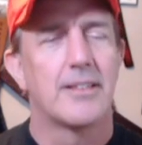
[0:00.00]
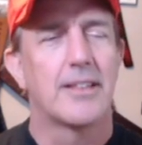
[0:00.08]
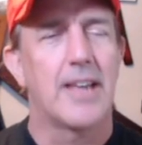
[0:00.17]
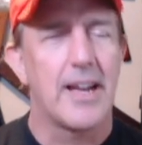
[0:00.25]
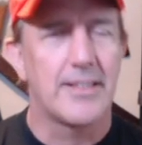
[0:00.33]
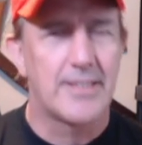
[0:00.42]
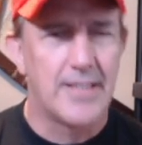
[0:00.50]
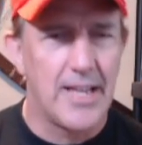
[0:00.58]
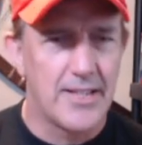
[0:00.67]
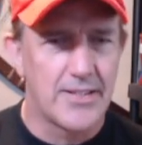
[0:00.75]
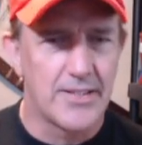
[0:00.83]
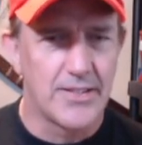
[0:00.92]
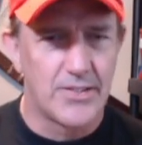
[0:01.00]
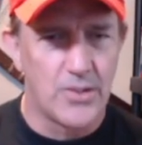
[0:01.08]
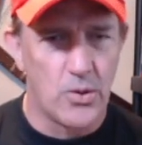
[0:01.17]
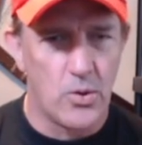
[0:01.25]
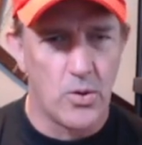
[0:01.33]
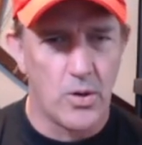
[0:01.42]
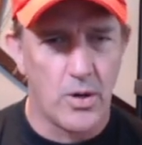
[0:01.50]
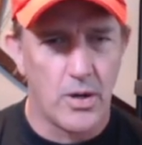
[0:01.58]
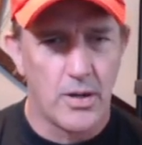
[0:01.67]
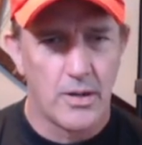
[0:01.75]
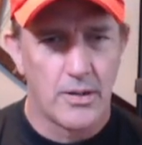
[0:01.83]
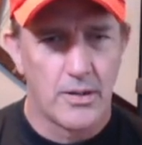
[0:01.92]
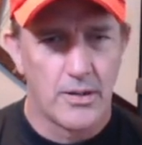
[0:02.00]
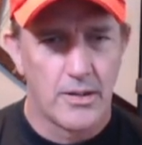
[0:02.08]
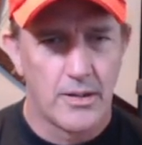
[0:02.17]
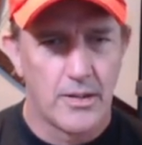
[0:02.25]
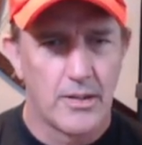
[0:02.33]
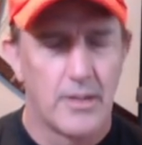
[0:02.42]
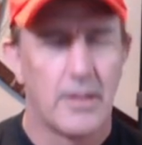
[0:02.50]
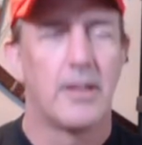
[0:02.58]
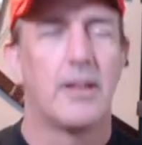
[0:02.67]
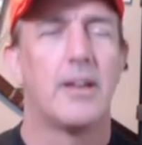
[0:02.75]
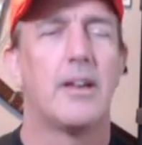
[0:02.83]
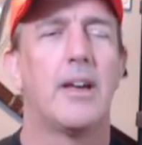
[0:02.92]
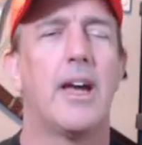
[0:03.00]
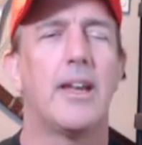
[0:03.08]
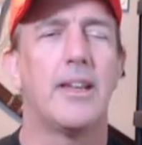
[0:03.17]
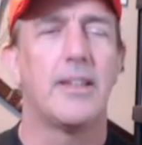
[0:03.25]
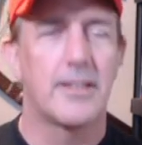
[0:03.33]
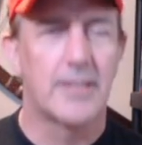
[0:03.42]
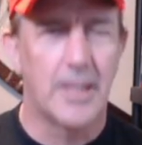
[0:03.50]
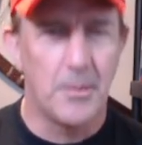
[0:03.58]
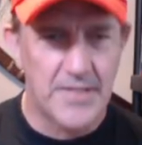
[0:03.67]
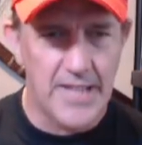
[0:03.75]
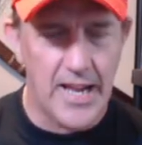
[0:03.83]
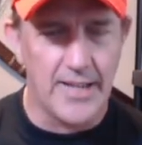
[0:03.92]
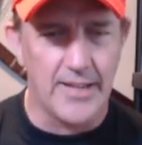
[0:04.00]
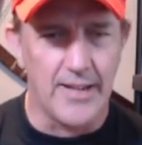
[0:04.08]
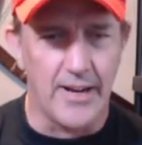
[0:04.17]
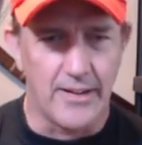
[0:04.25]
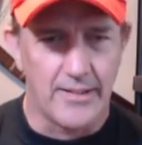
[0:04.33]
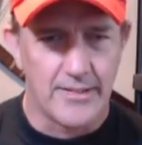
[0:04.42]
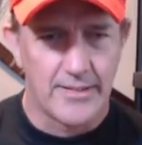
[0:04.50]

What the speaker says: Guy stands in the door, and he just keeps standing there.